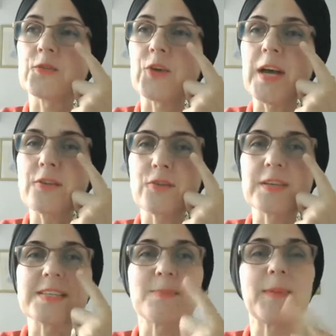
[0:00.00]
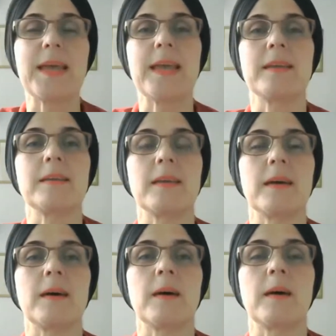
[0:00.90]
try to explain
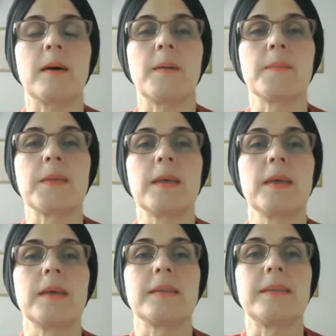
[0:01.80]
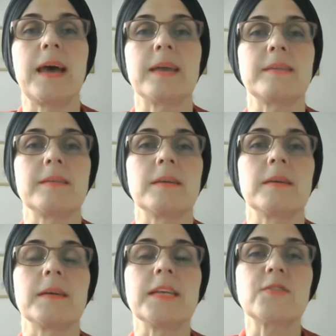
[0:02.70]
that
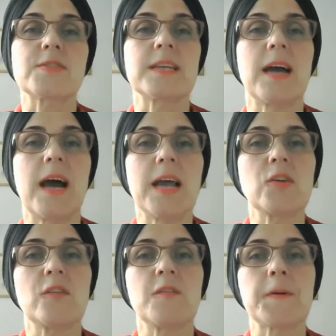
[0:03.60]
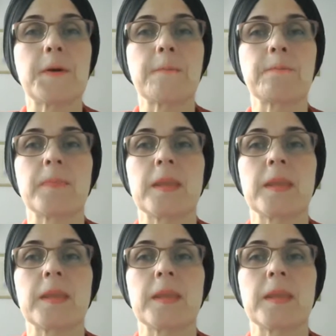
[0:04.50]
it was a kind of a